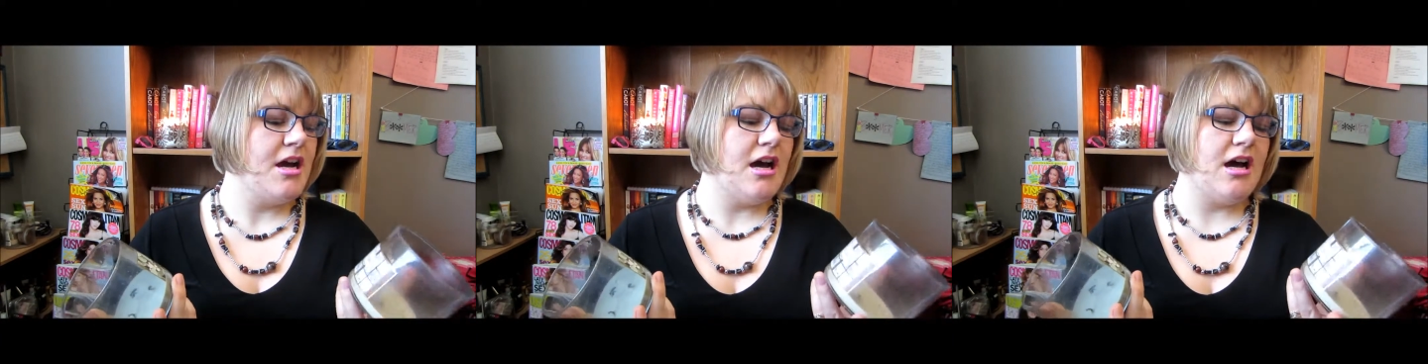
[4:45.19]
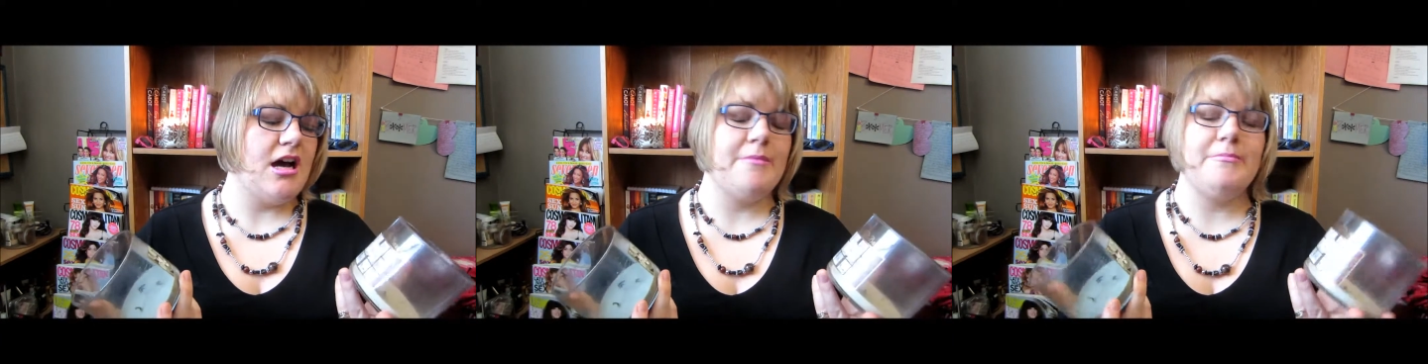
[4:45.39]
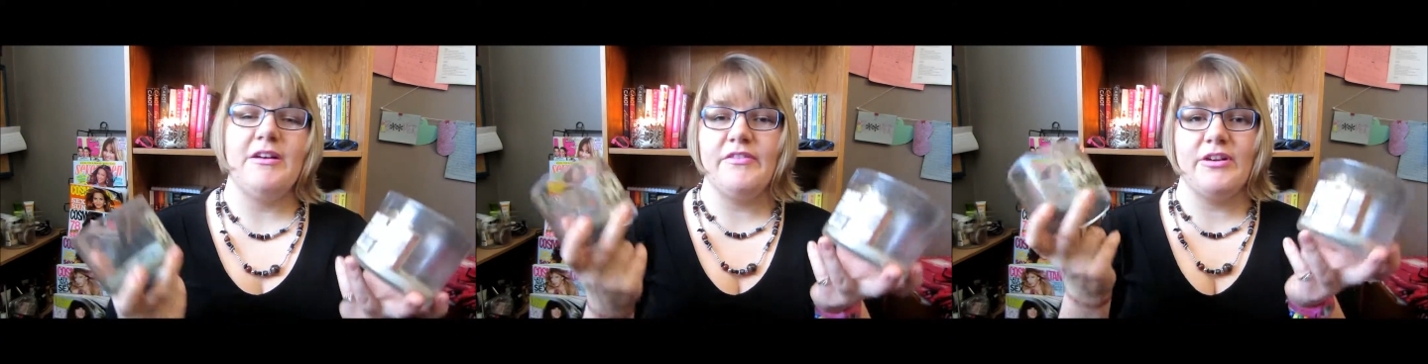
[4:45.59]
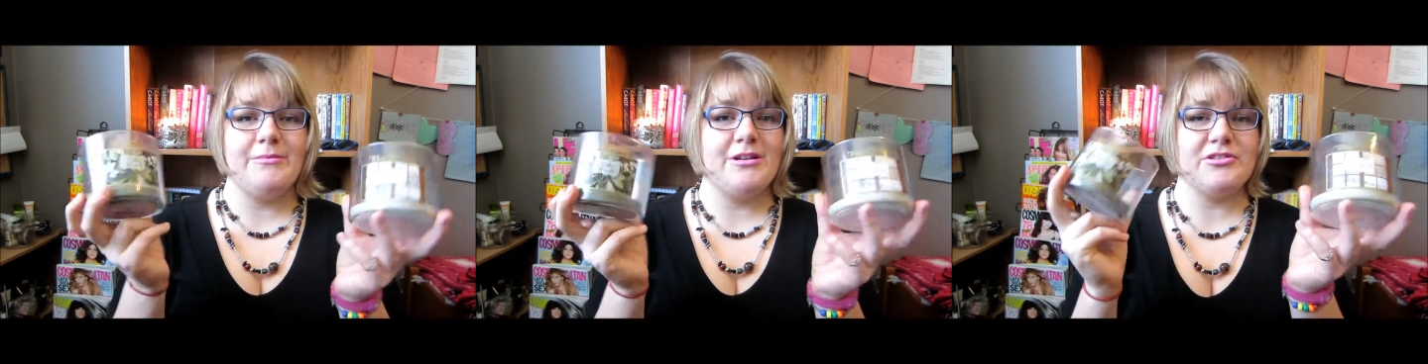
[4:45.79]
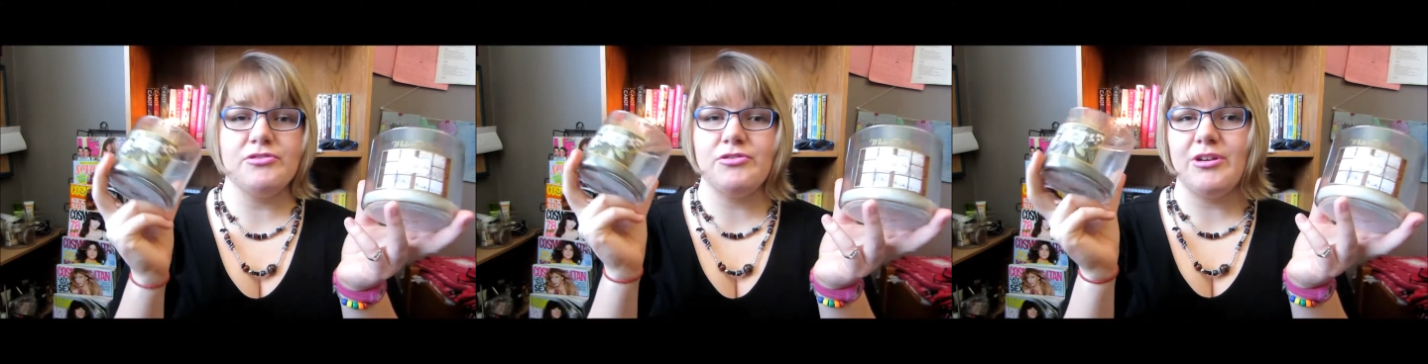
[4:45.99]
I very
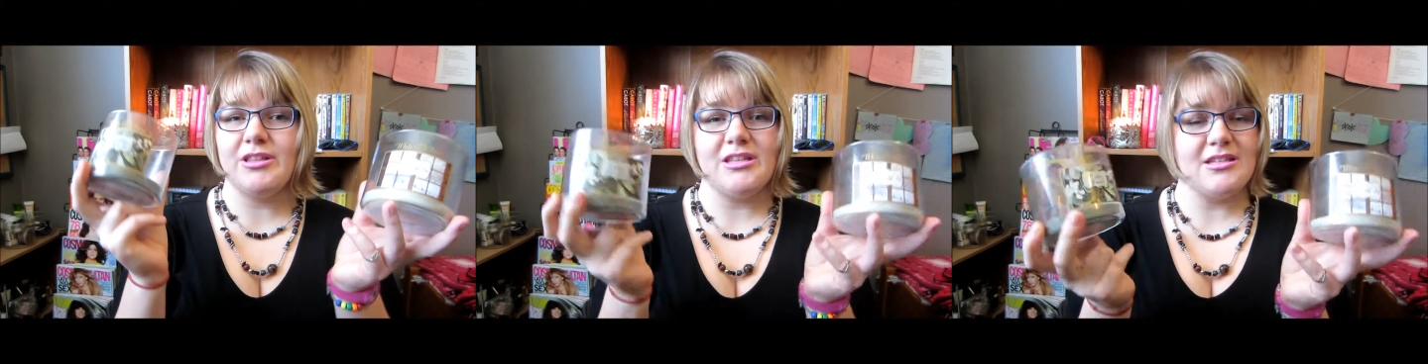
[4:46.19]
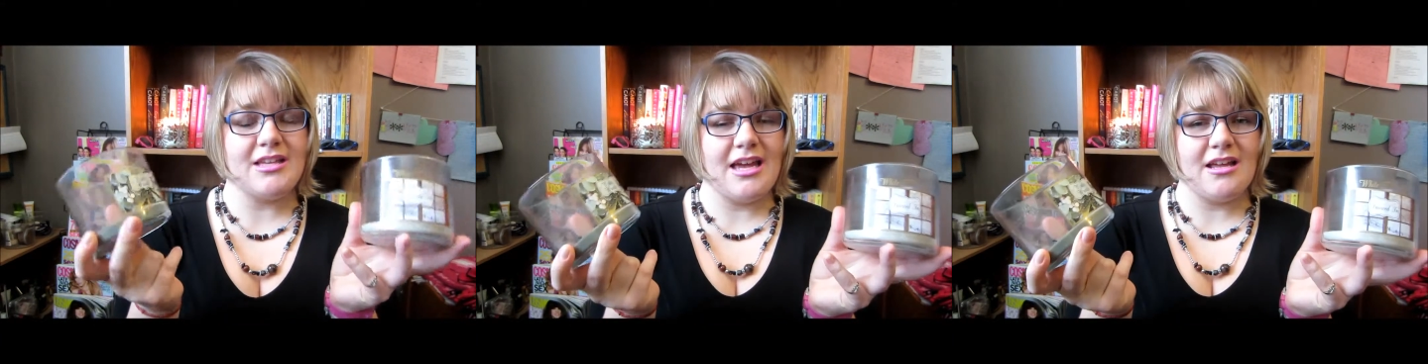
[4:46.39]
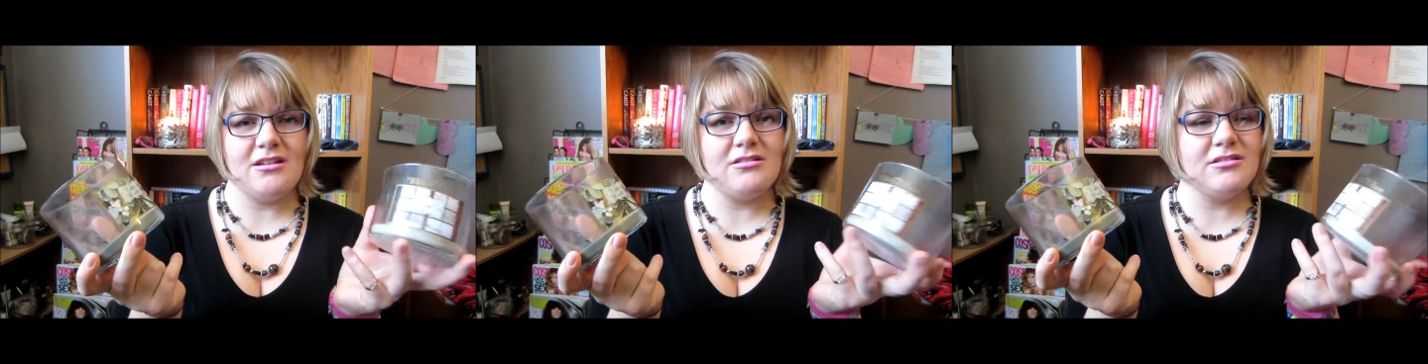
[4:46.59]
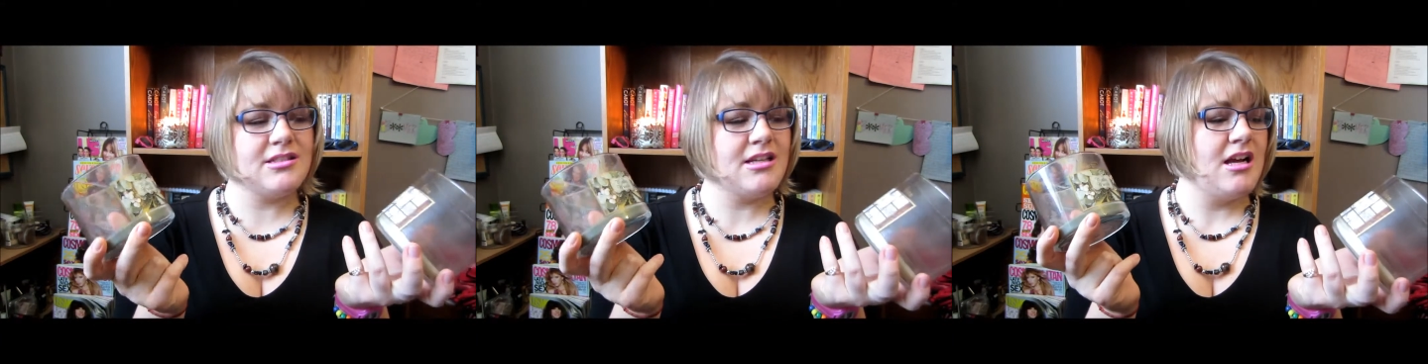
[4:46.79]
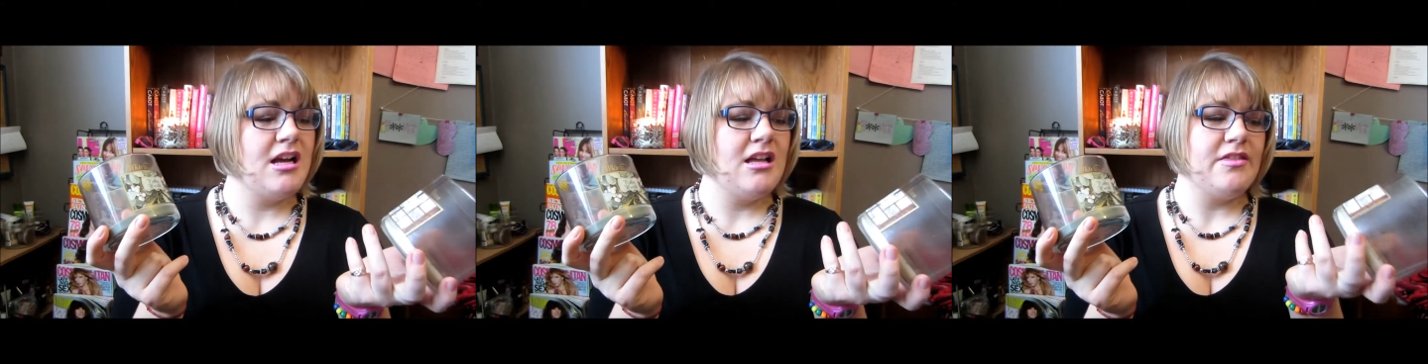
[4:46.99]
much enjoyed these candles.